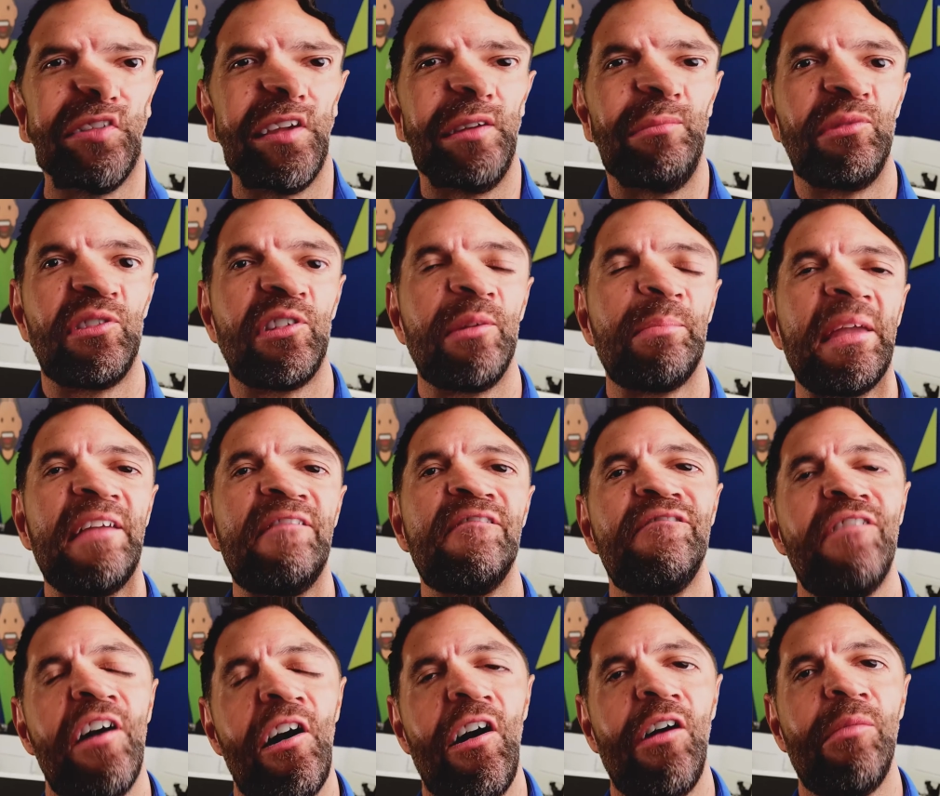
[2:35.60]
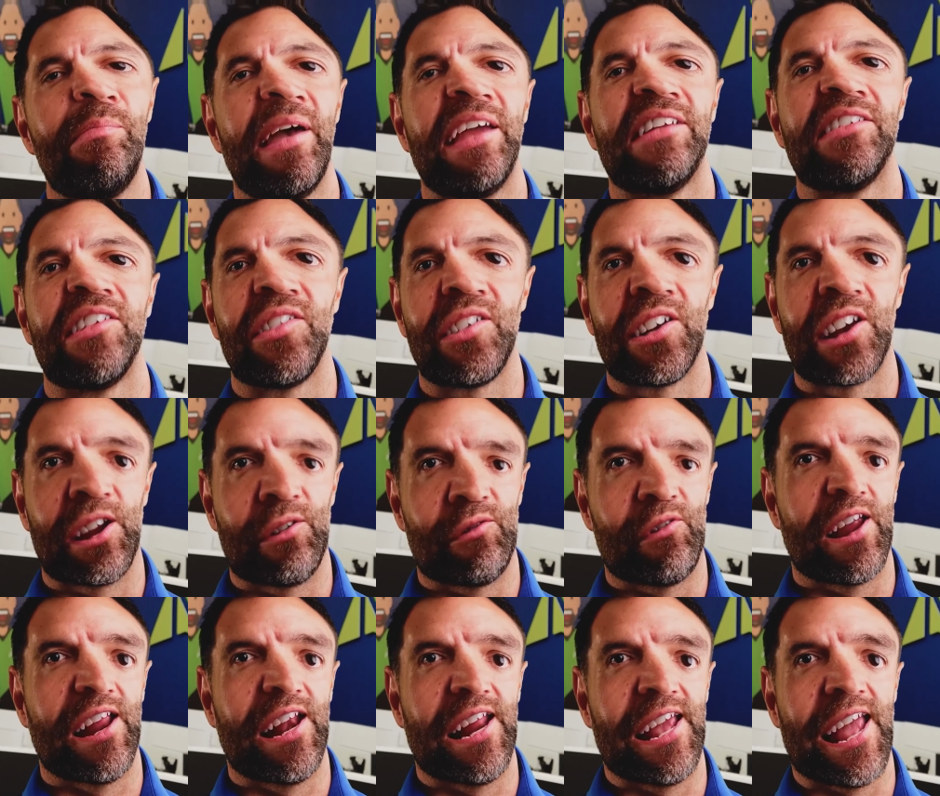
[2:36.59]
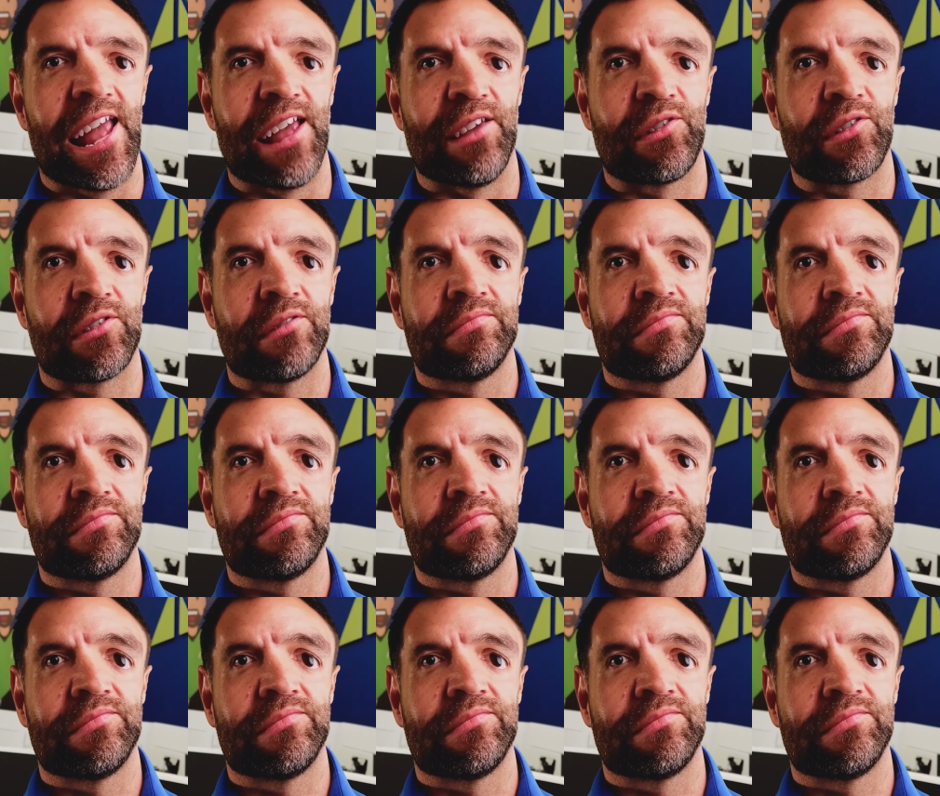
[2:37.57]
seems to be far better than it really is.